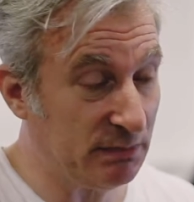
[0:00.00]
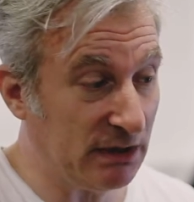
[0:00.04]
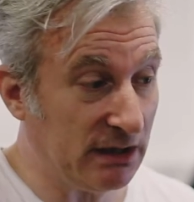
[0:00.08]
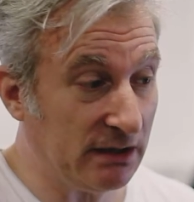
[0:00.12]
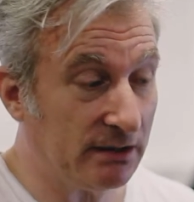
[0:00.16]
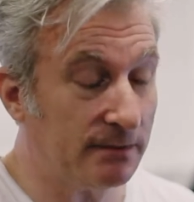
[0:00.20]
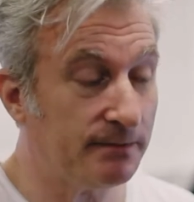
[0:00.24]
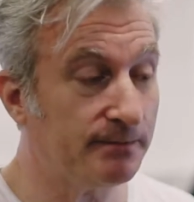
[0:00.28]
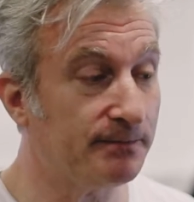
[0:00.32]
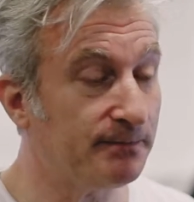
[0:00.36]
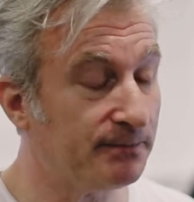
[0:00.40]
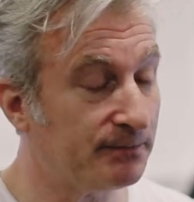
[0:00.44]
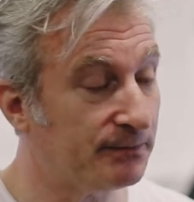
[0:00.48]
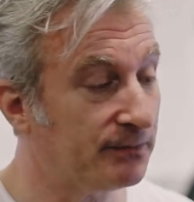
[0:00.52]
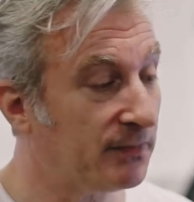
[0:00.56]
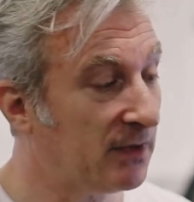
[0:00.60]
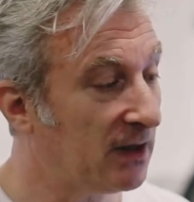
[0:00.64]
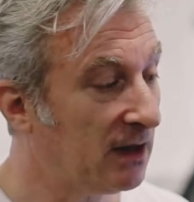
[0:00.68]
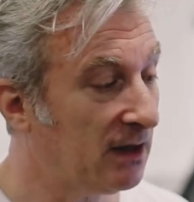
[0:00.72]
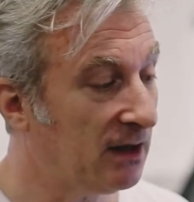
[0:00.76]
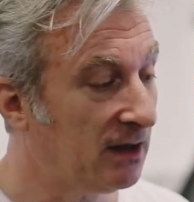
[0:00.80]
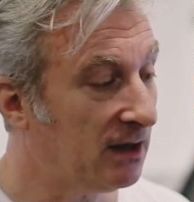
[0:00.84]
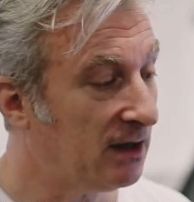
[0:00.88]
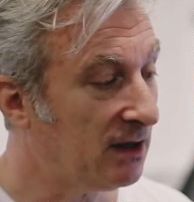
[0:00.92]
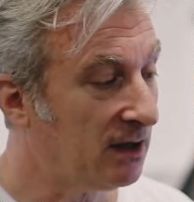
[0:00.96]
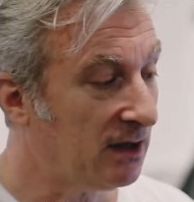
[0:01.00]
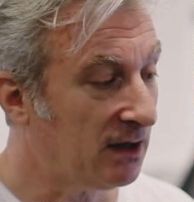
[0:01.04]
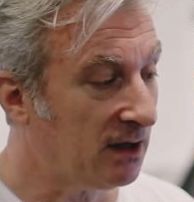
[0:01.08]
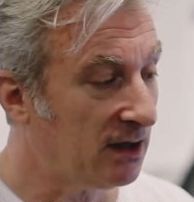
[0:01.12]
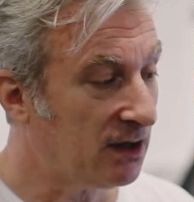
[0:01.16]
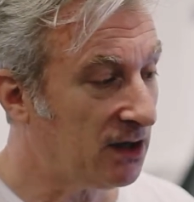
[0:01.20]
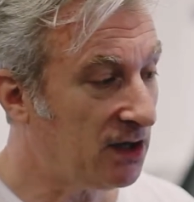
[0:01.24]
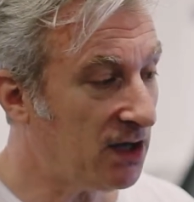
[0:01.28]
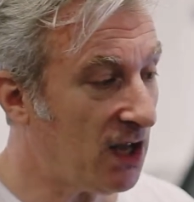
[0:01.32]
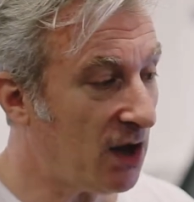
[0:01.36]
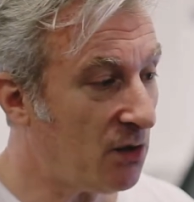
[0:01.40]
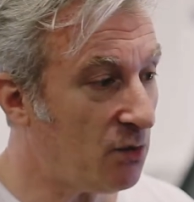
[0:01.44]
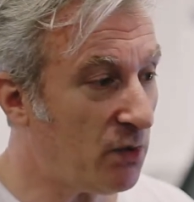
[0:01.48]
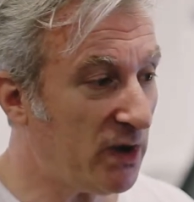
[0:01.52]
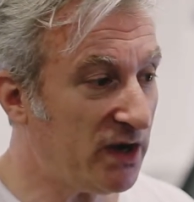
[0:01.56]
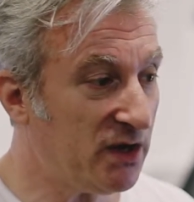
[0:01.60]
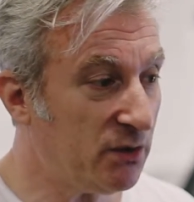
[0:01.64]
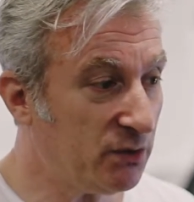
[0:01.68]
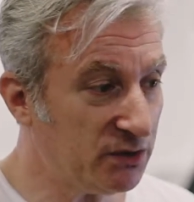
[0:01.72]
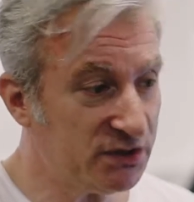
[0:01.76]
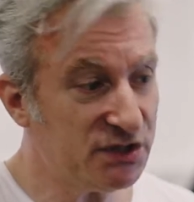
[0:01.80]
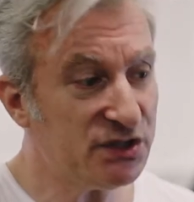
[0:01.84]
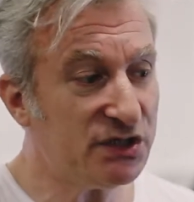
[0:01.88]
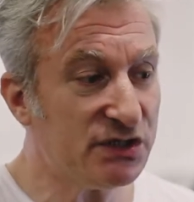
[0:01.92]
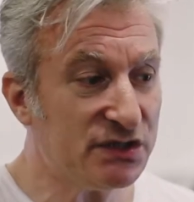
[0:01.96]
But you know, when you
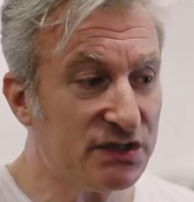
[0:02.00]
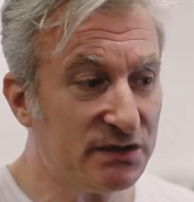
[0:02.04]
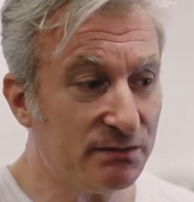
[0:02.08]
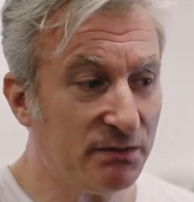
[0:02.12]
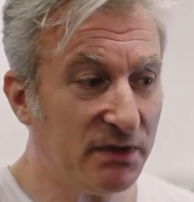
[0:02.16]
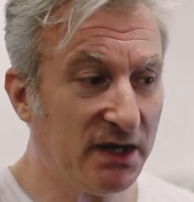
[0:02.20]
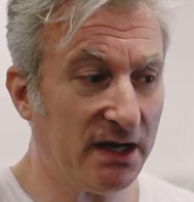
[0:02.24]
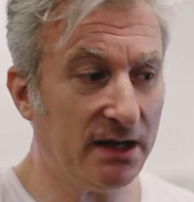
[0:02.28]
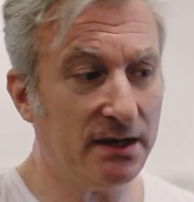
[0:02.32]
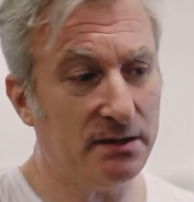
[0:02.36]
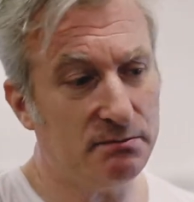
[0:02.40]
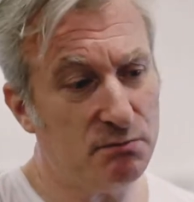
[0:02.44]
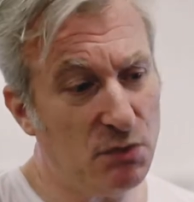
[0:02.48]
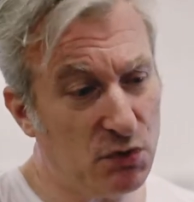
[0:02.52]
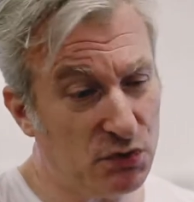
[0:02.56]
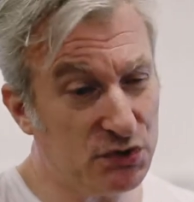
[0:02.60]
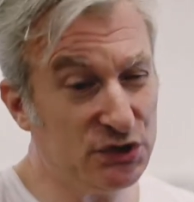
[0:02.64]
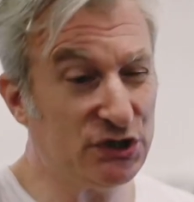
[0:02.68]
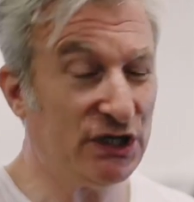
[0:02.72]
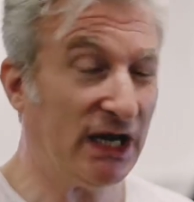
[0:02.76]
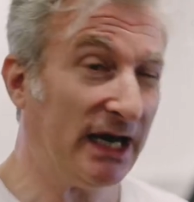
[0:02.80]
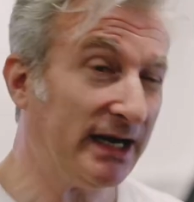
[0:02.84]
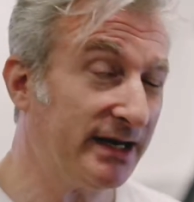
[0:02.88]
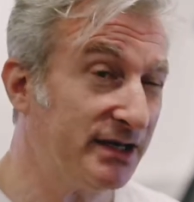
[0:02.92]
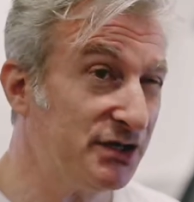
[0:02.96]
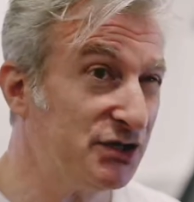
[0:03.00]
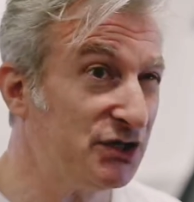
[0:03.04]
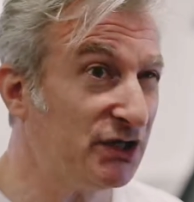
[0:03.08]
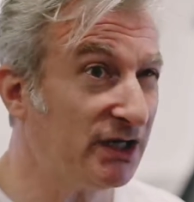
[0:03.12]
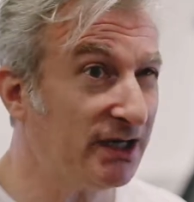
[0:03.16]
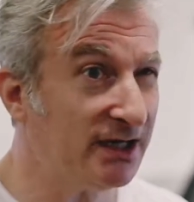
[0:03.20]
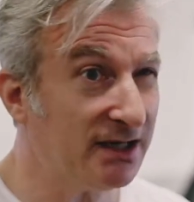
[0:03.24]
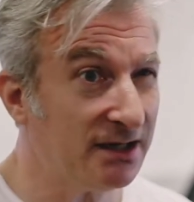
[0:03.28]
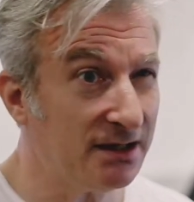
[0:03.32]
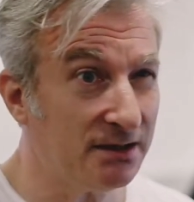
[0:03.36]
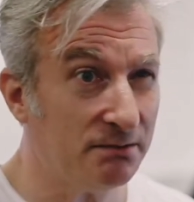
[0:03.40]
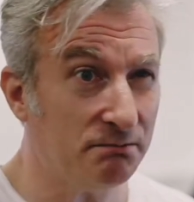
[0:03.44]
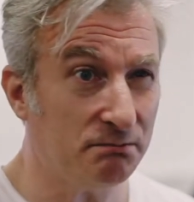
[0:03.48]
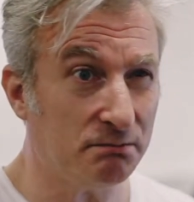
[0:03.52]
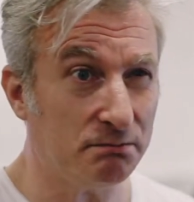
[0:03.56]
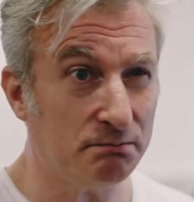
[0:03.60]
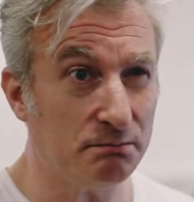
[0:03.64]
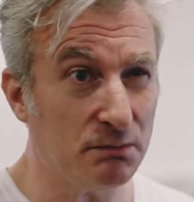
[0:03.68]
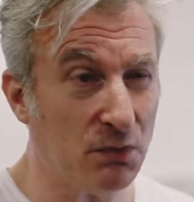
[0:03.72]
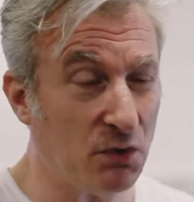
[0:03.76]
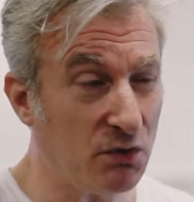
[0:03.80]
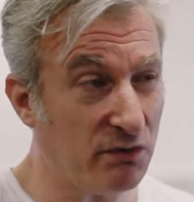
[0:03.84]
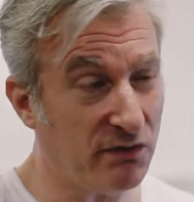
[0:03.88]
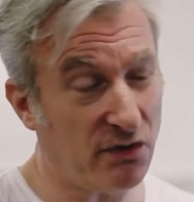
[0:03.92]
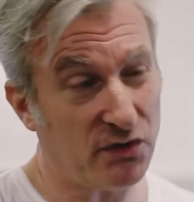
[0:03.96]
want to do something more challenging,
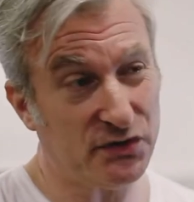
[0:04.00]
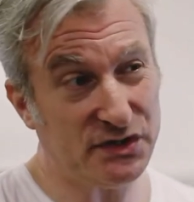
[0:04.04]
more